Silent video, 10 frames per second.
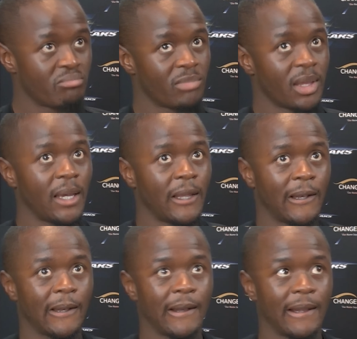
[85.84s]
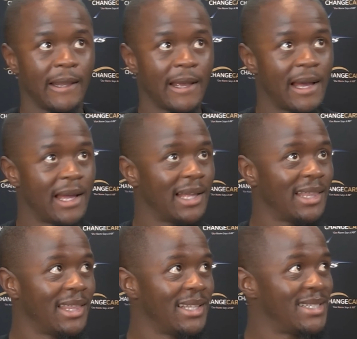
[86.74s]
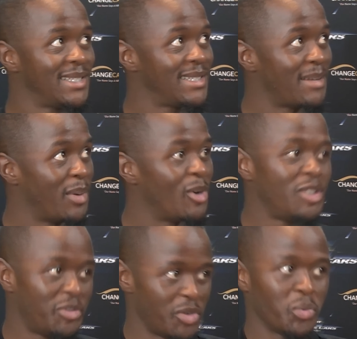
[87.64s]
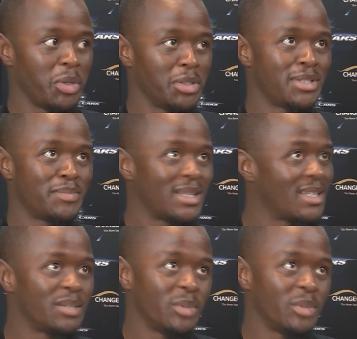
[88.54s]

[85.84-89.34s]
and yeah, that's about different wheels, but that's about